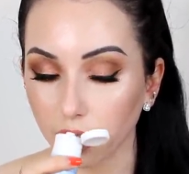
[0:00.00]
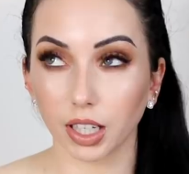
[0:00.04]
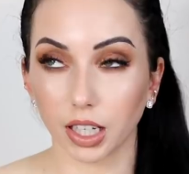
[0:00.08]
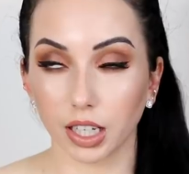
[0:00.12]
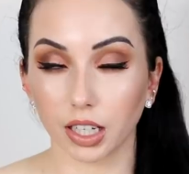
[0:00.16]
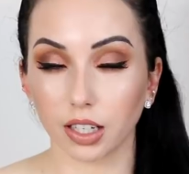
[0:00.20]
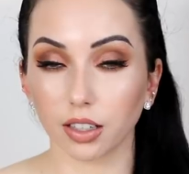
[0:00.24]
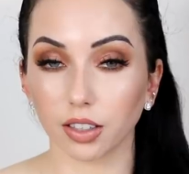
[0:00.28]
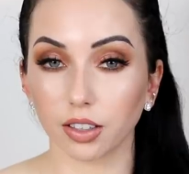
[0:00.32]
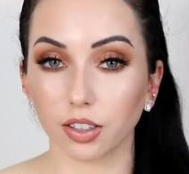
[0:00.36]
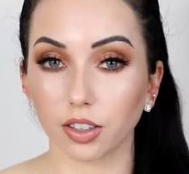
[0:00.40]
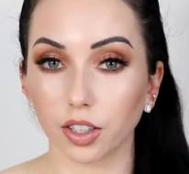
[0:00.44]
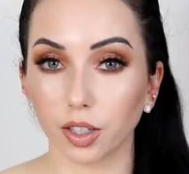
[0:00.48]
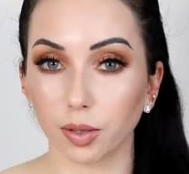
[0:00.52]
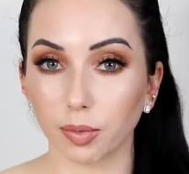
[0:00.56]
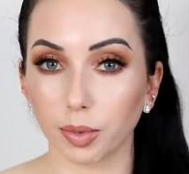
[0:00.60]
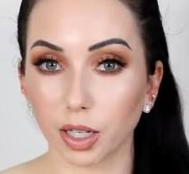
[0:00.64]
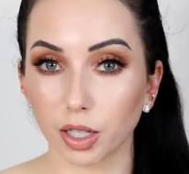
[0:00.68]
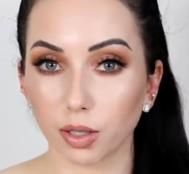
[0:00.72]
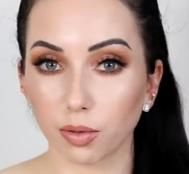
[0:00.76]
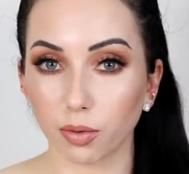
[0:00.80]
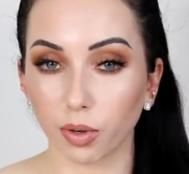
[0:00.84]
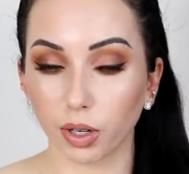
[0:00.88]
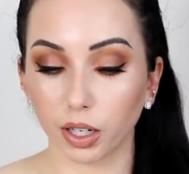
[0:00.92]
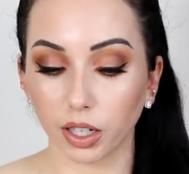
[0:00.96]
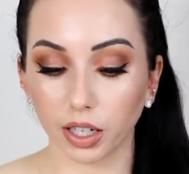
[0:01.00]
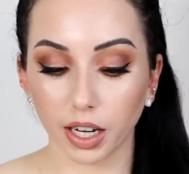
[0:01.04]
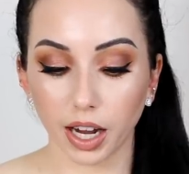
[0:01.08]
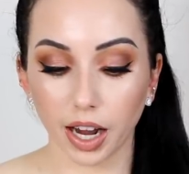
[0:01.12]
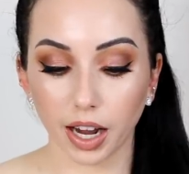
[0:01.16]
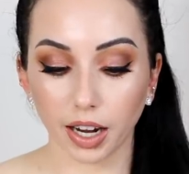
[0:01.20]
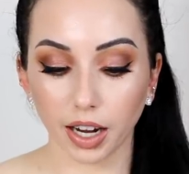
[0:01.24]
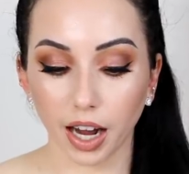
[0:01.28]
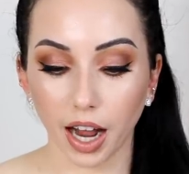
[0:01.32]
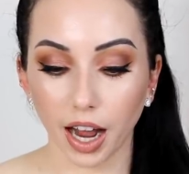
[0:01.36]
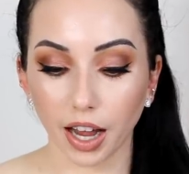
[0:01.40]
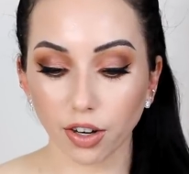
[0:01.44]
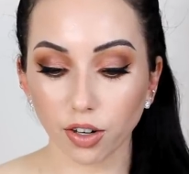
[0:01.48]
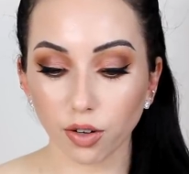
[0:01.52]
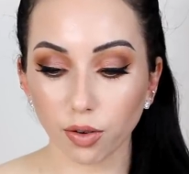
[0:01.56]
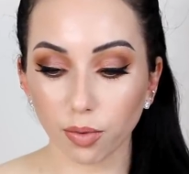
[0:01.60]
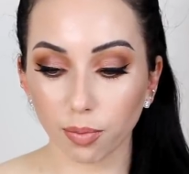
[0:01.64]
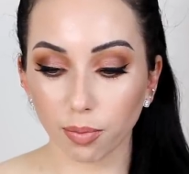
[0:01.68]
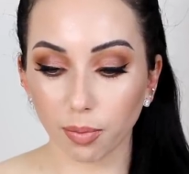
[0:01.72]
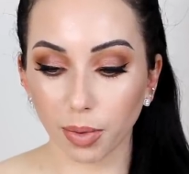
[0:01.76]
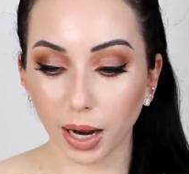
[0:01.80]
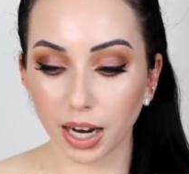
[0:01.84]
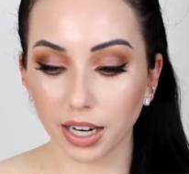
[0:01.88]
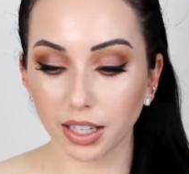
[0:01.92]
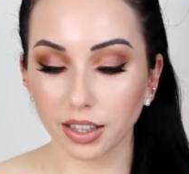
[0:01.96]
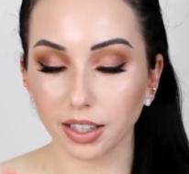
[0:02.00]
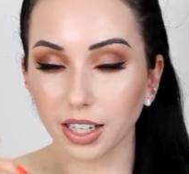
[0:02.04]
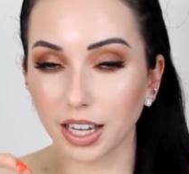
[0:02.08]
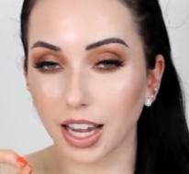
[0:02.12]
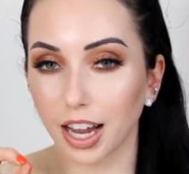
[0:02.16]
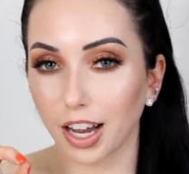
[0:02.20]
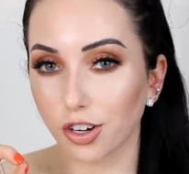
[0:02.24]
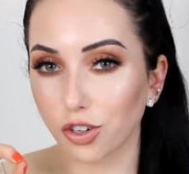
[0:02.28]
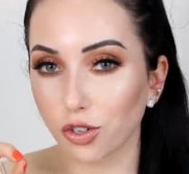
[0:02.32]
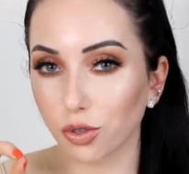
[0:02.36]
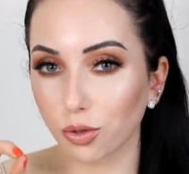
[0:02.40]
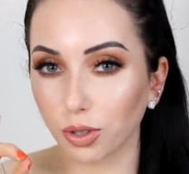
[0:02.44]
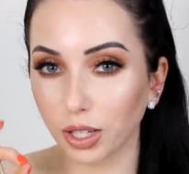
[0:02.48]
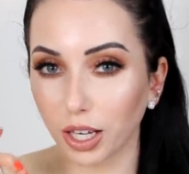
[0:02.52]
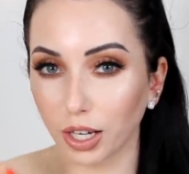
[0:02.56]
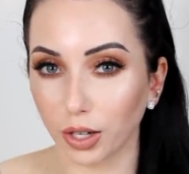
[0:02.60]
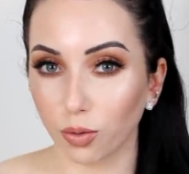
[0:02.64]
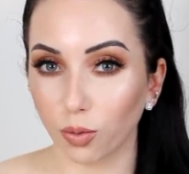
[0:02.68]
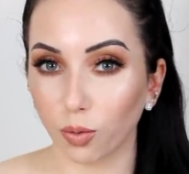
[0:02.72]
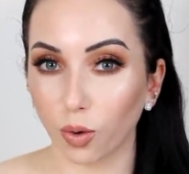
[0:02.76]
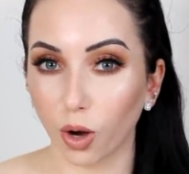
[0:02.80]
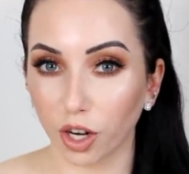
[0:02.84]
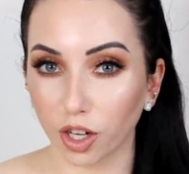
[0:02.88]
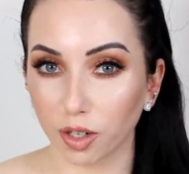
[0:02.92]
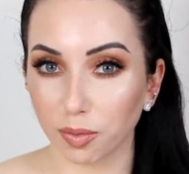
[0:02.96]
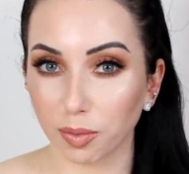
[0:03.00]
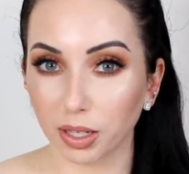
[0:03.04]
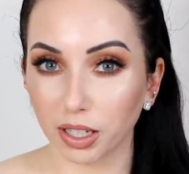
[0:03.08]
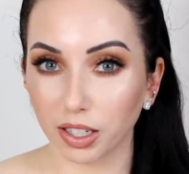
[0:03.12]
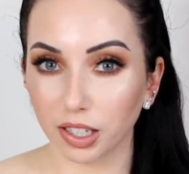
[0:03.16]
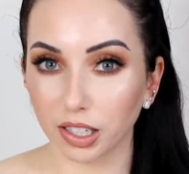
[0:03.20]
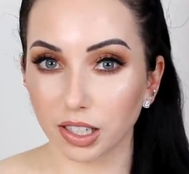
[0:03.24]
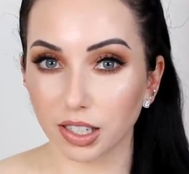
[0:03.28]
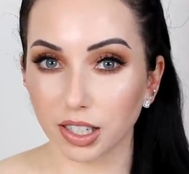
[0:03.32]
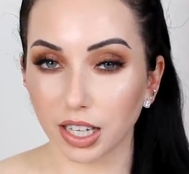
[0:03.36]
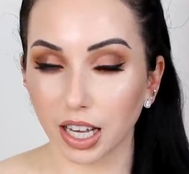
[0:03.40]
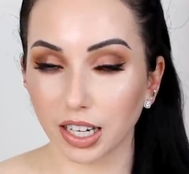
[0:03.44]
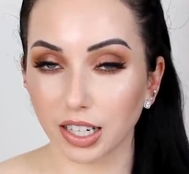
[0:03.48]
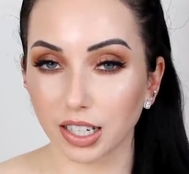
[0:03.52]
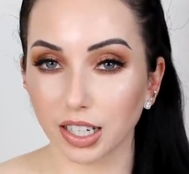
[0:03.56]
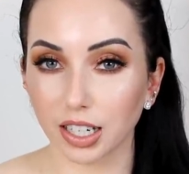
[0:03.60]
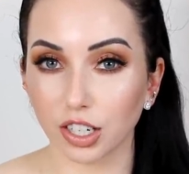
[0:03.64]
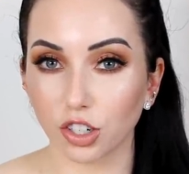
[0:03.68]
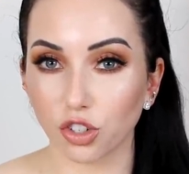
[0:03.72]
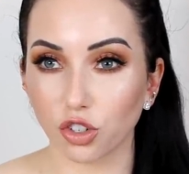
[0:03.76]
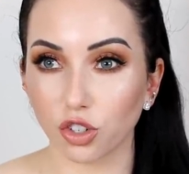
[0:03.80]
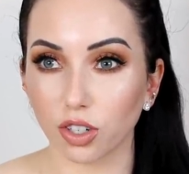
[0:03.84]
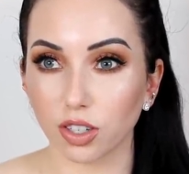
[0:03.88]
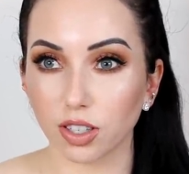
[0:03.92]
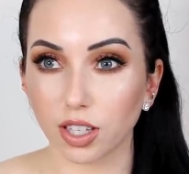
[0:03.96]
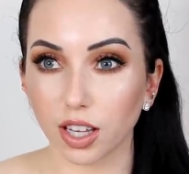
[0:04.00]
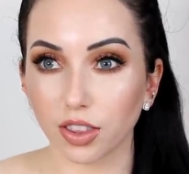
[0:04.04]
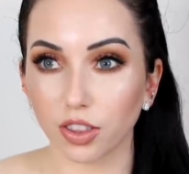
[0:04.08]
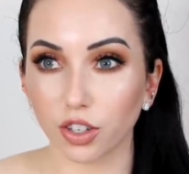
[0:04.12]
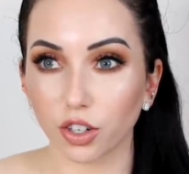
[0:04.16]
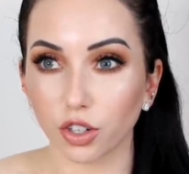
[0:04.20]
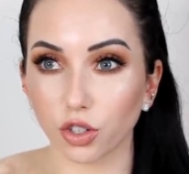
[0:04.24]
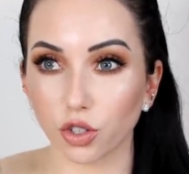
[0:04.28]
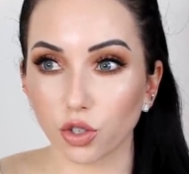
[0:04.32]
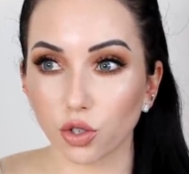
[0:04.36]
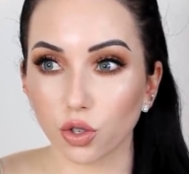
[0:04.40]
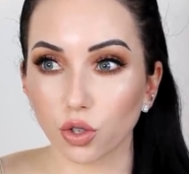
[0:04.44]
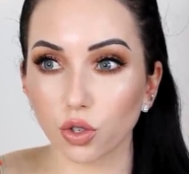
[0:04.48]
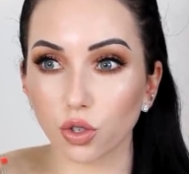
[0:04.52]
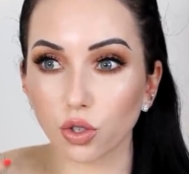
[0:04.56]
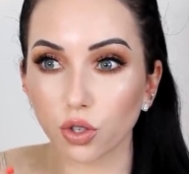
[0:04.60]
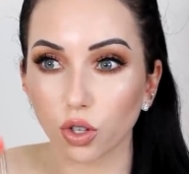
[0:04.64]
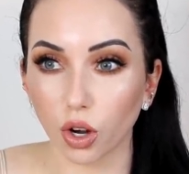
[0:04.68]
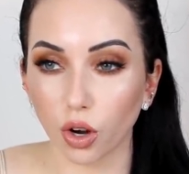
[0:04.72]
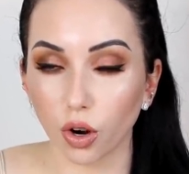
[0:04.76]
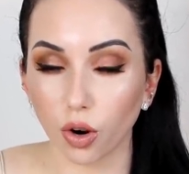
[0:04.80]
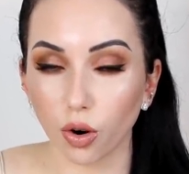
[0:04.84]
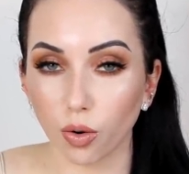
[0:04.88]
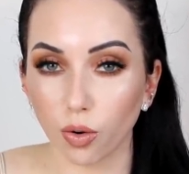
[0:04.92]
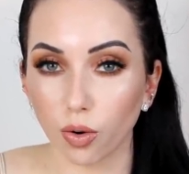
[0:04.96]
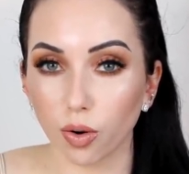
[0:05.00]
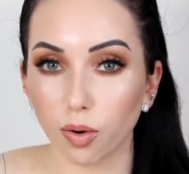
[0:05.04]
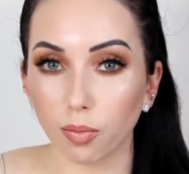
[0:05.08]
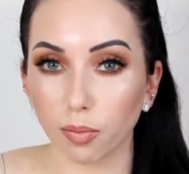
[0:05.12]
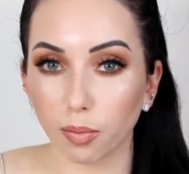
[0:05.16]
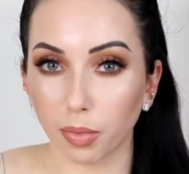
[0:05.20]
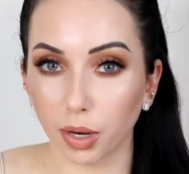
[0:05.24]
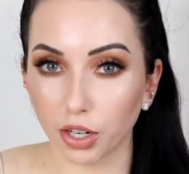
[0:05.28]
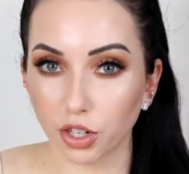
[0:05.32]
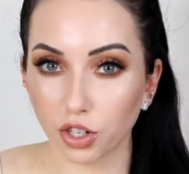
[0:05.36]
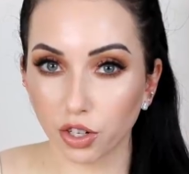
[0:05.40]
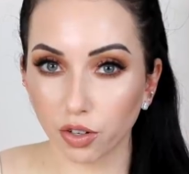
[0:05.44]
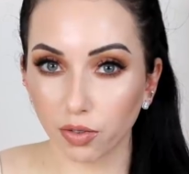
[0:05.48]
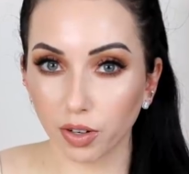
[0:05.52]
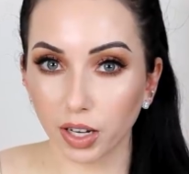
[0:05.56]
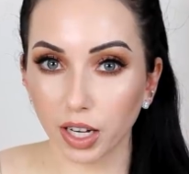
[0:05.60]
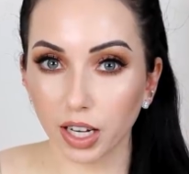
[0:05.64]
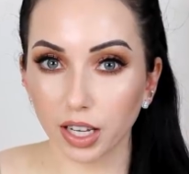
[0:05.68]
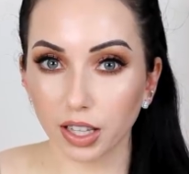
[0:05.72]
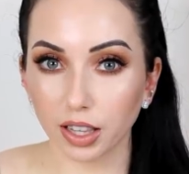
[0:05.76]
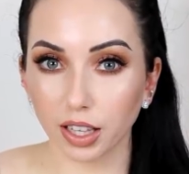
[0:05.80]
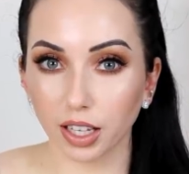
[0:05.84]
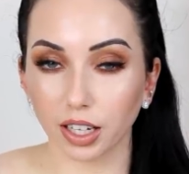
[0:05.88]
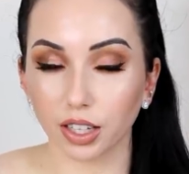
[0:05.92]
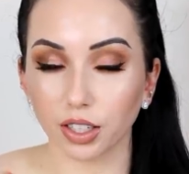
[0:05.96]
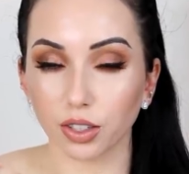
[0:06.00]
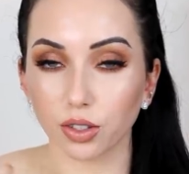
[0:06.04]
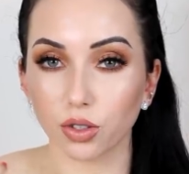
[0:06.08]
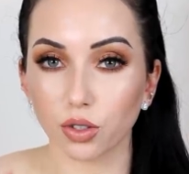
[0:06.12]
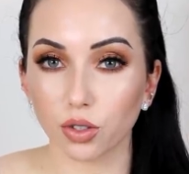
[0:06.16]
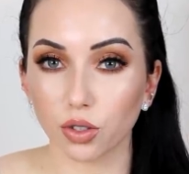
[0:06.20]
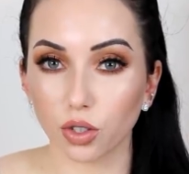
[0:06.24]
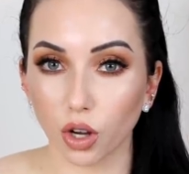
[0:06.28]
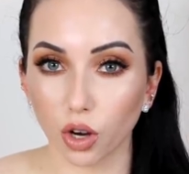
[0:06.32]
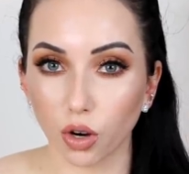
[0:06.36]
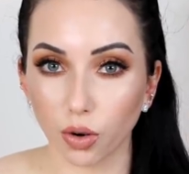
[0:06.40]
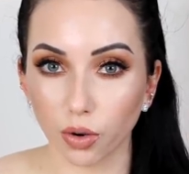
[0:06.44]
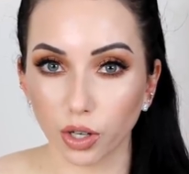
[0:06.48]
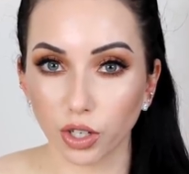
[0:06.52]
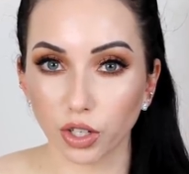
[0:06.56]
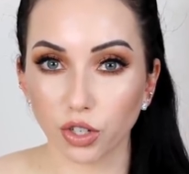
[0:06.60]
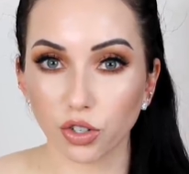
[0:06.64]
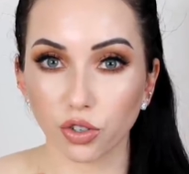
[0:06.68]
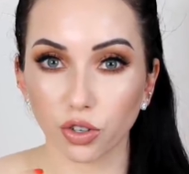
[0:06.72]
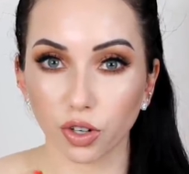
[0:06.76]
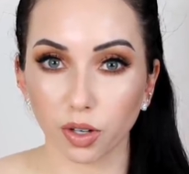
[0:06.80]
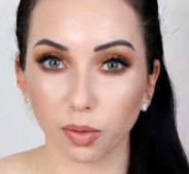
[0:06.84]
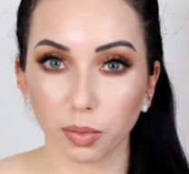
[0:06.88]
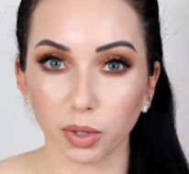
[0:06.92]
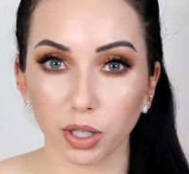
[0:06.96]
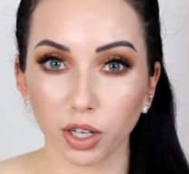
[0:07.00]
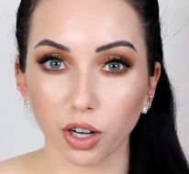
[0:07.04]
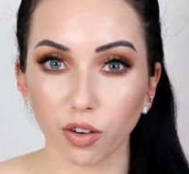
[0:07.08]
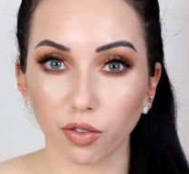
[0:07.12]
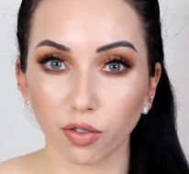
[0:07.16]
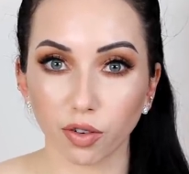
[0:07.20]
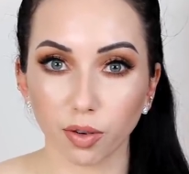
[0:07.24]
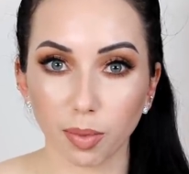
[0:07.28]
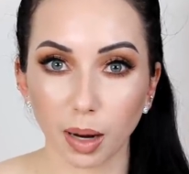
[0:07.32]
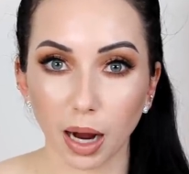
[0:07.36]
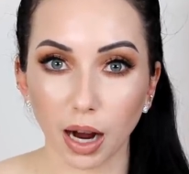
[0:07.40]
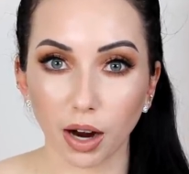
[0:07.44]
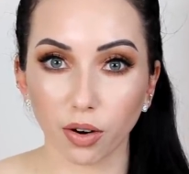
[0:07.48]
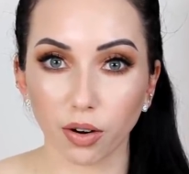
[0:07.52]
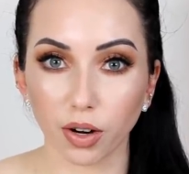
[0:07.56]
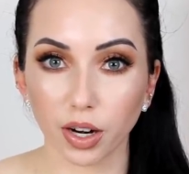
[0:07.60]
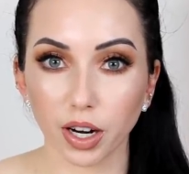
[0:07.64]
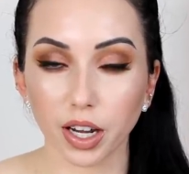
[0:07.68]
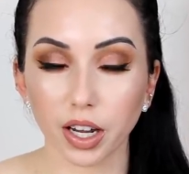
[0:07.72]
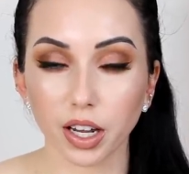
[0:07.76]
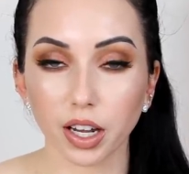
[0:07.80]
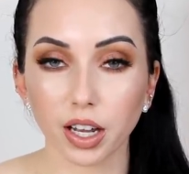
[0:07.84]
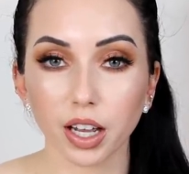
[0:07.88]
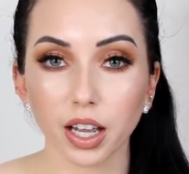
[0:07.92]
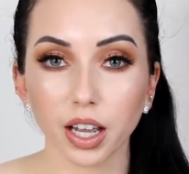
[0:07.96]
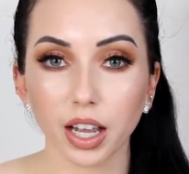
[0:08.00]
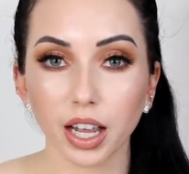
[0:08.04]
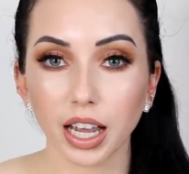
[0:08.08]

Like, it literally makes me want to gag. I don't mind the actual like watermelon scent, it's just that there's so much of it that it's so extremely overpowering,